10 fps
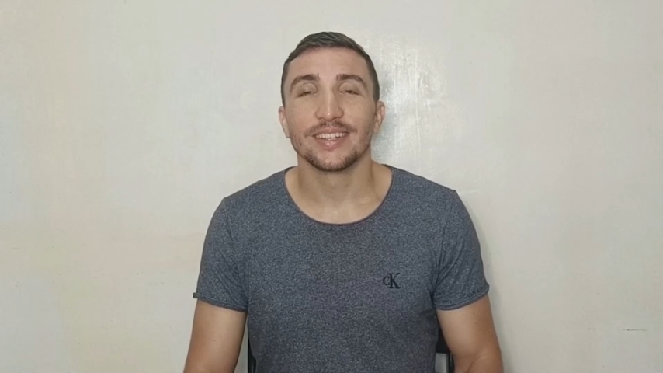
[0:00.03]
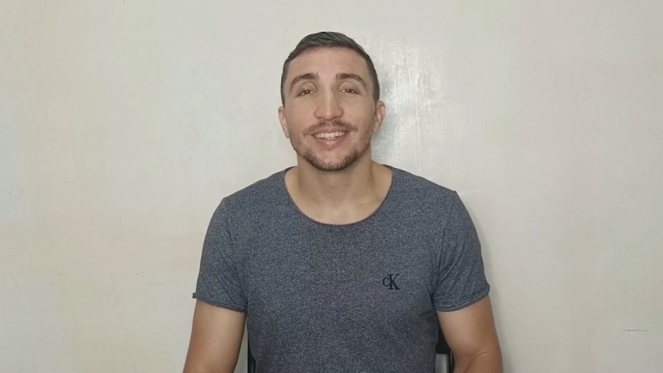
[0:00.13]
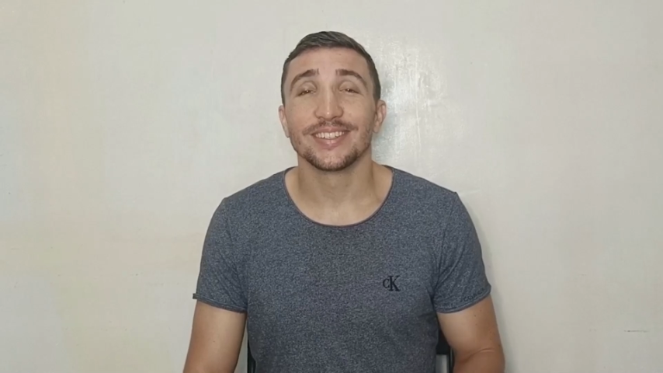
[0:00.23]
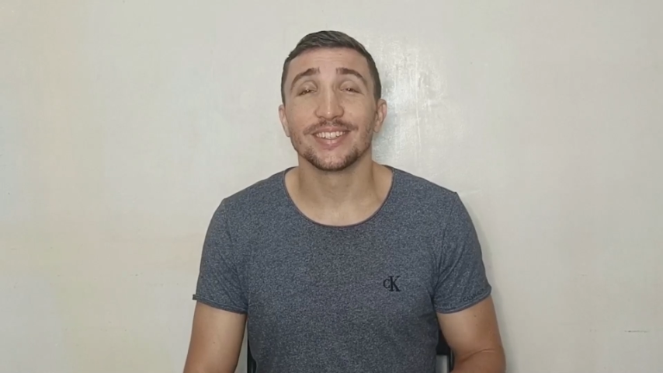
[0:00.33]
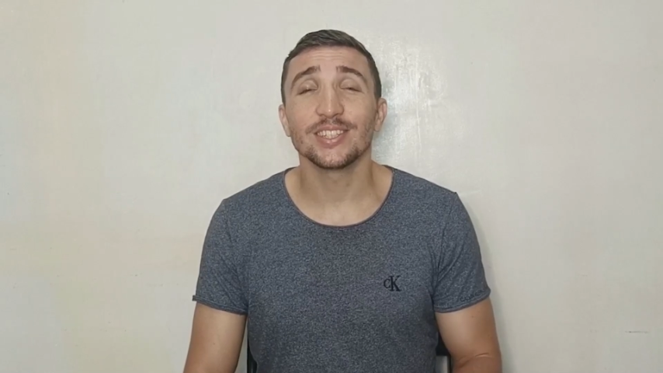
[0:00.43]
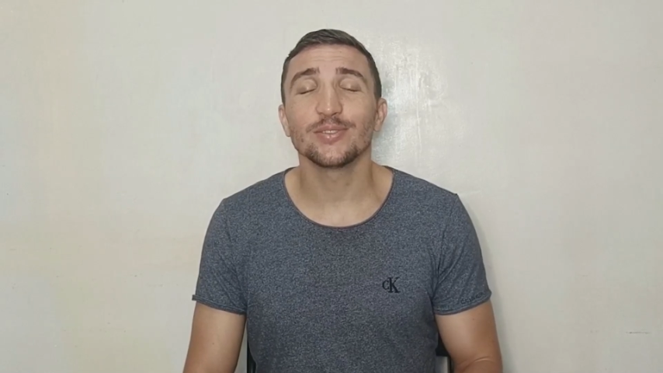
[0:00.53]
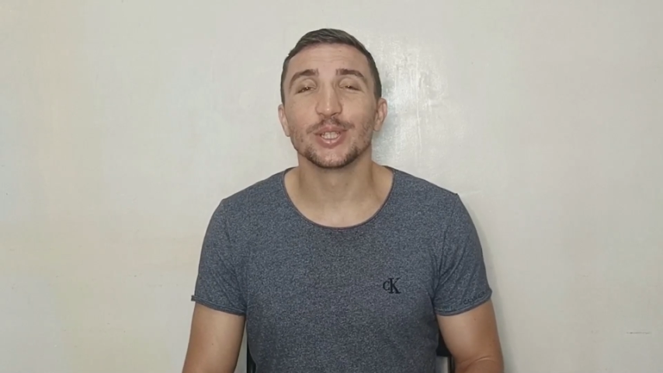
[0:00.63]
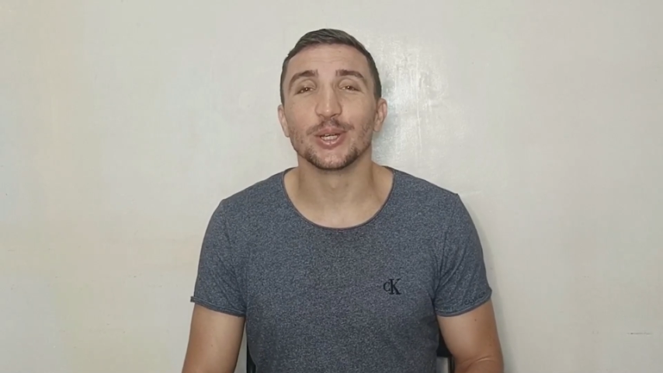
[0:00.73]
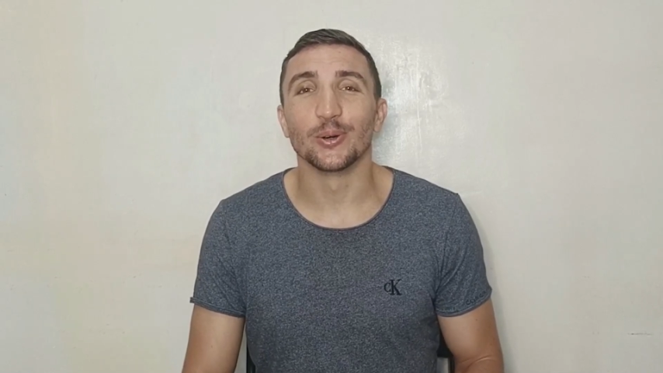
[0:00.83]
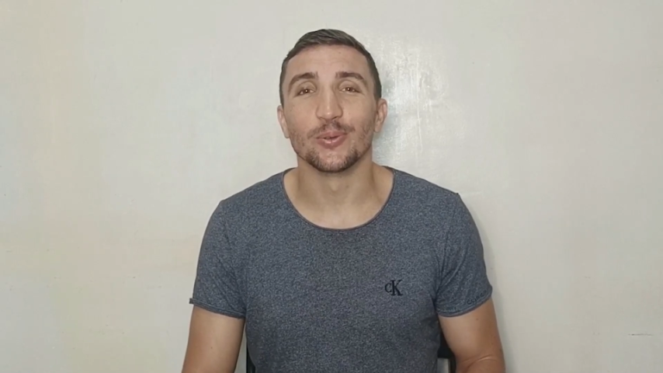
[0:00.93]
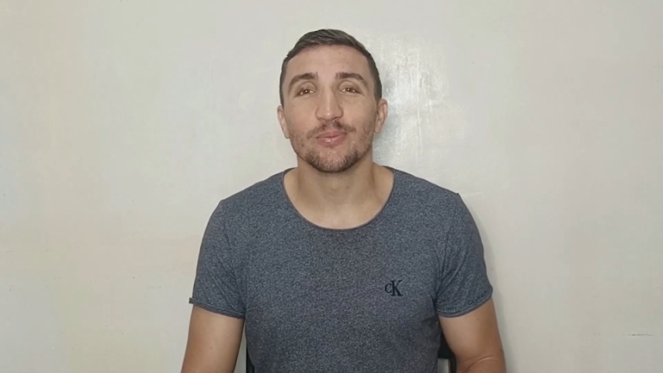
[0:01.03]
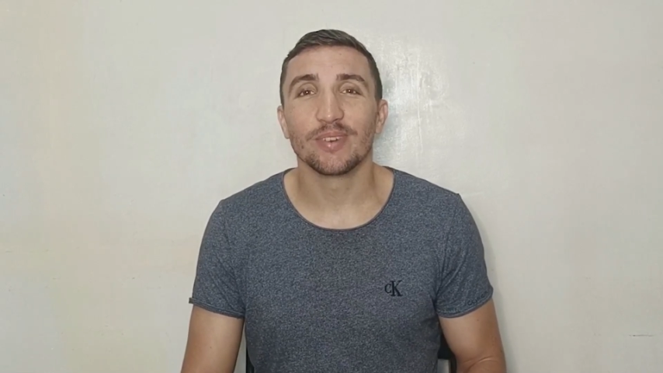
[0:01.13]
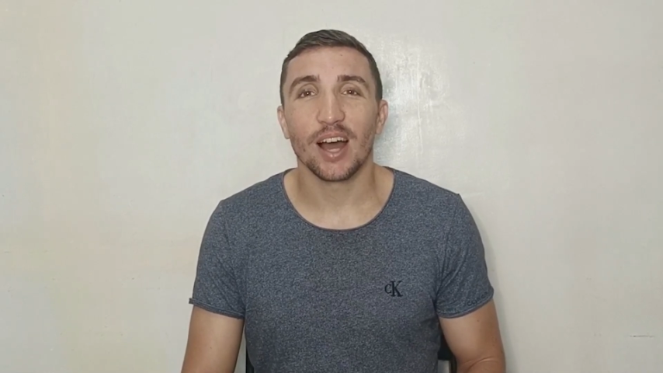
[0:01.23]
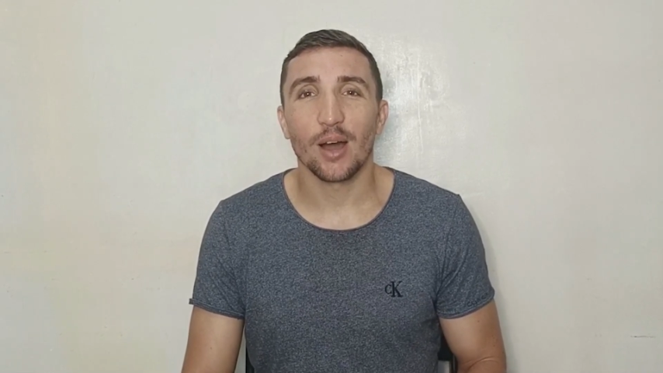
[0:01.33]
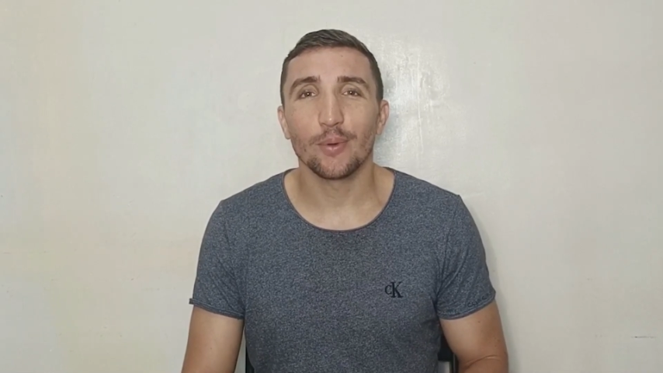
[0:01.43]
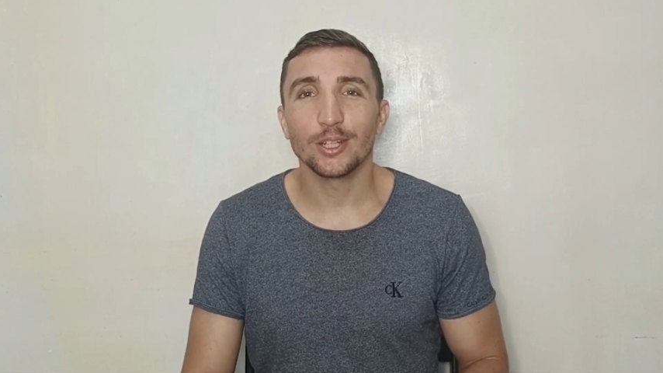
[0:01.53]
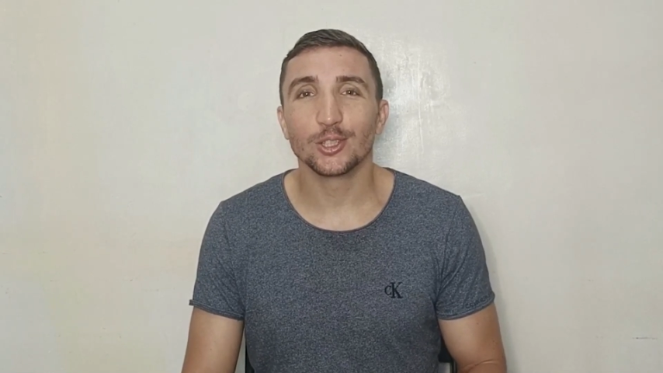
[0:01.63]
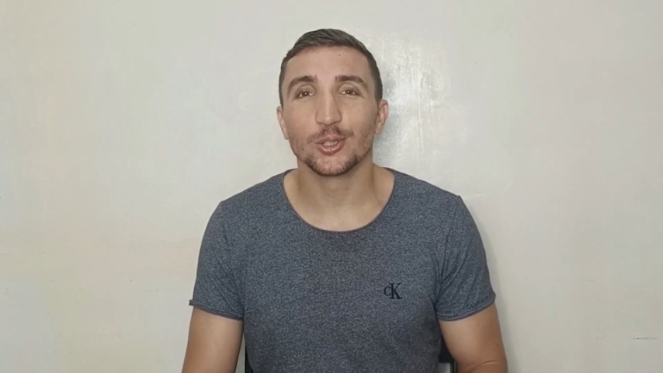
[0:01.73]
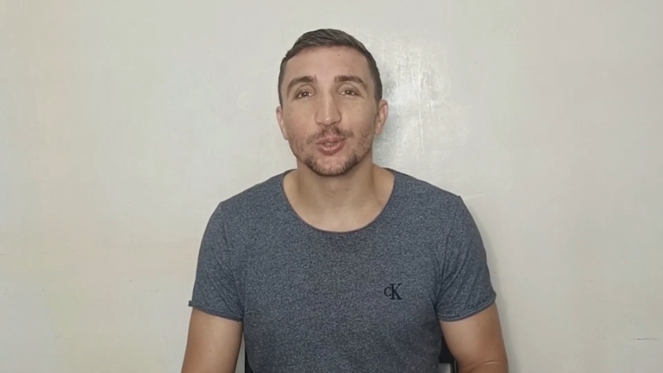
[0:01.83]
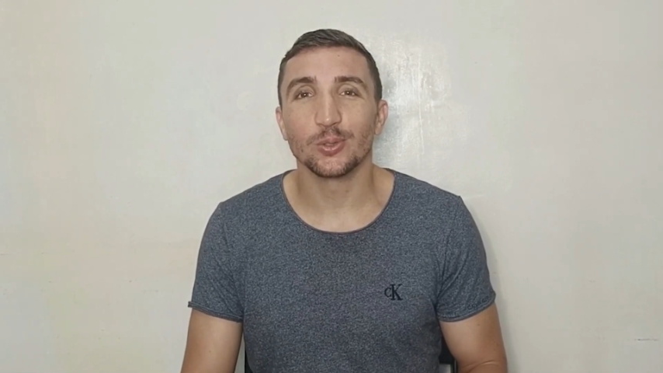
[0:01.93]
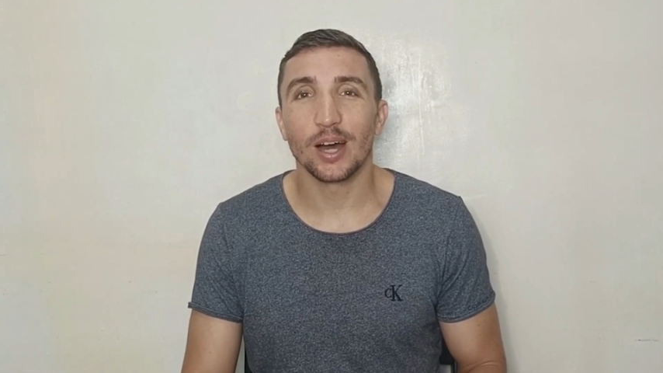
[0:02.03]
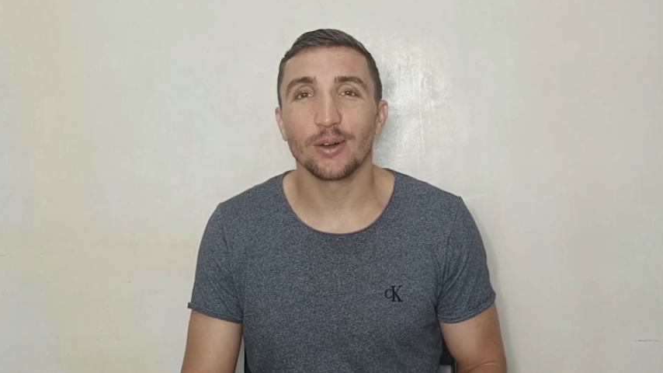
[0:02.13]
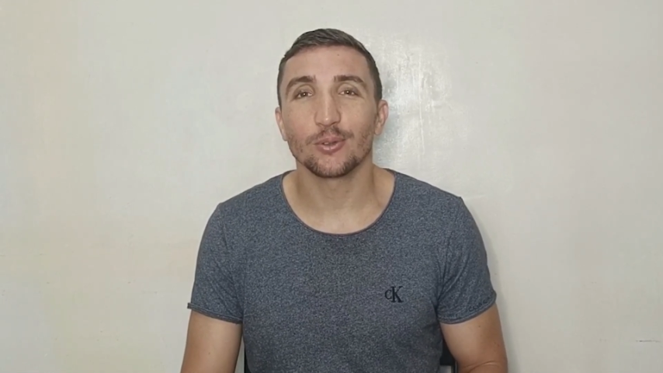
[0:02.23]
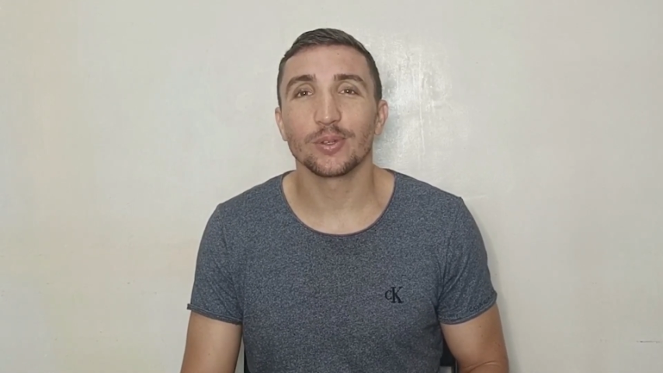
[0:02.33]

In this video, I will show you how